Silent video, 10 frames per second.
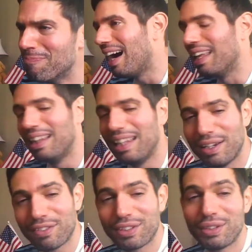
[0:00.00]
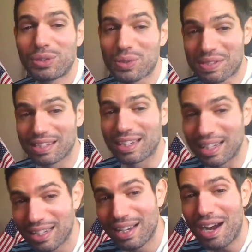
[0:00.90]
I lived to
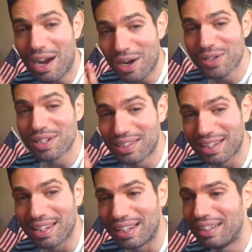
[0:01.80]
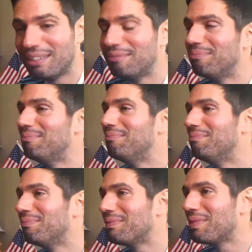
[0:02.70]
see Argentina
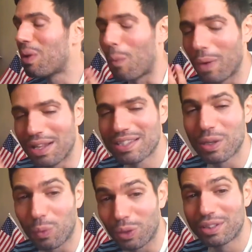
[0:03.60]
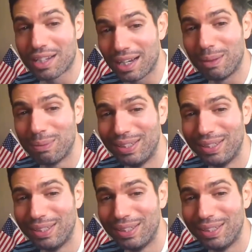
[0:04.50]
wins the World Cup.